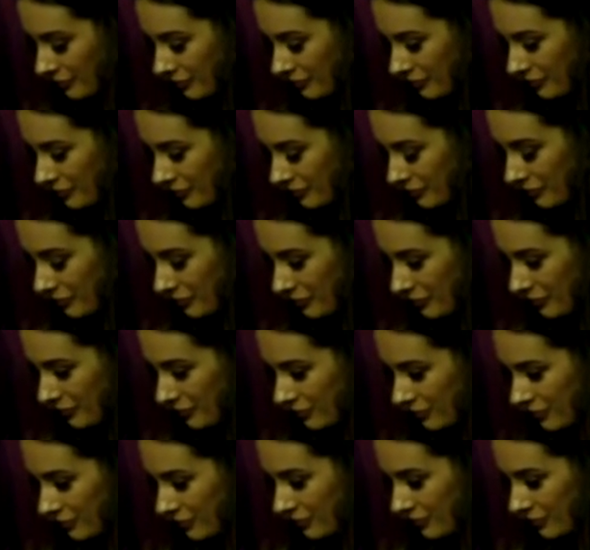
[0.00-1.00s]

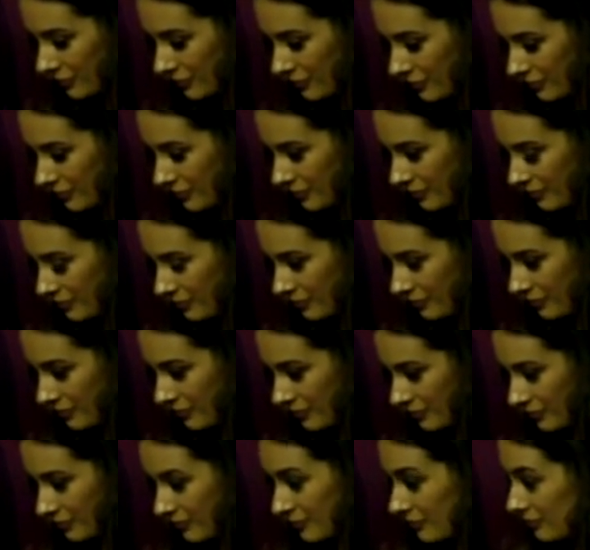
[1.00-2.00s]

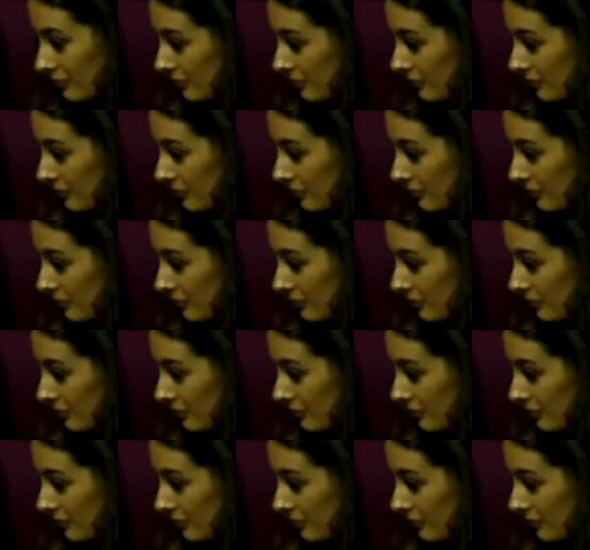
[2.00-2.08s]
No words are spoken by the person on screen.